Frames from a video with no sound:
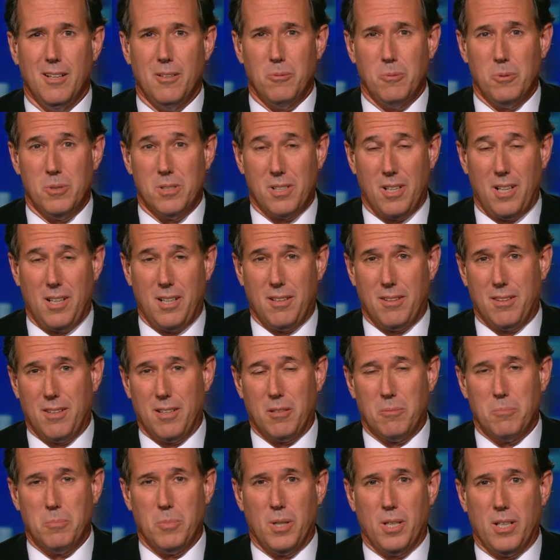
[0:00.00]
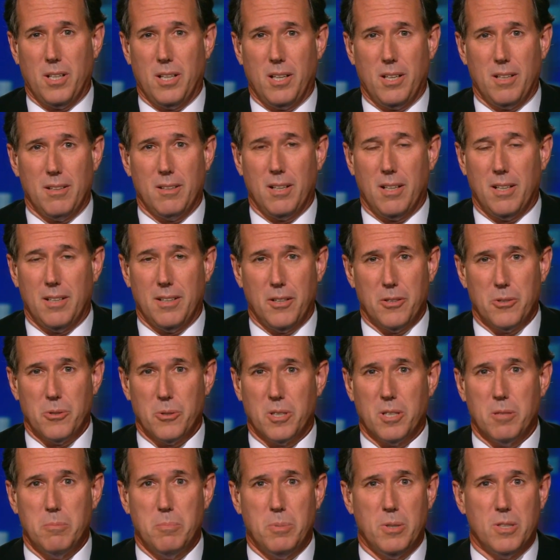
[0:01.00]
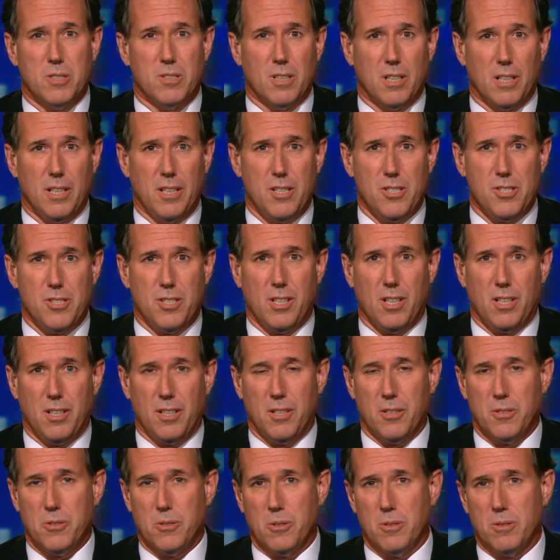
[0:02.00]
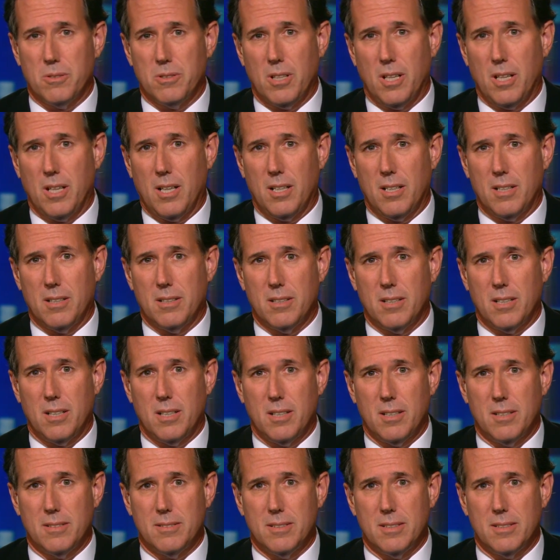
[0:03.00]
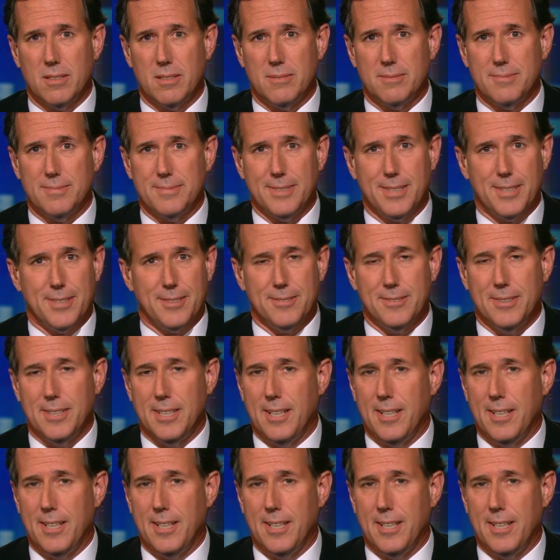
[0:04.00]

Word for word: was anything but a another capitulation, another uh, uh, uh you know